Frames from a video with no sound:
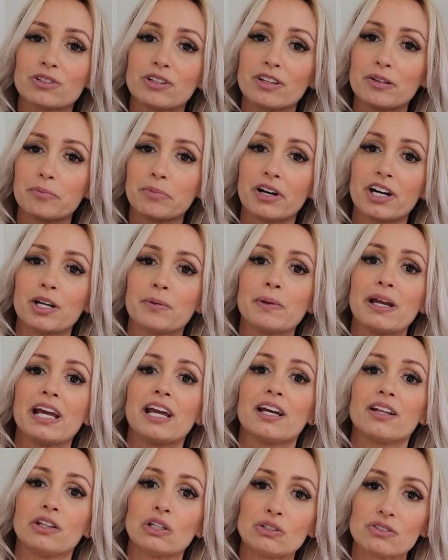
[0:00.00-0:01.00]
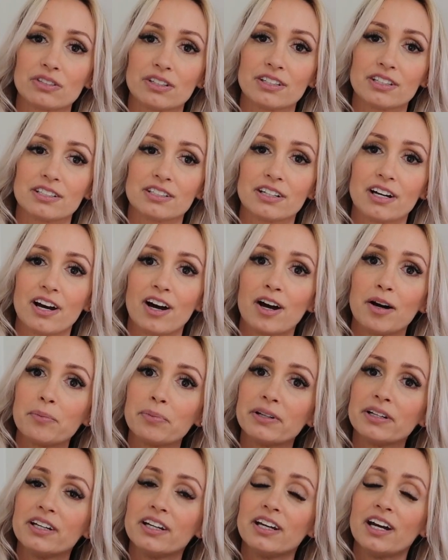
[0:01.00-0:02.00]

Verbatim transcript: on the bottom and loose on the top.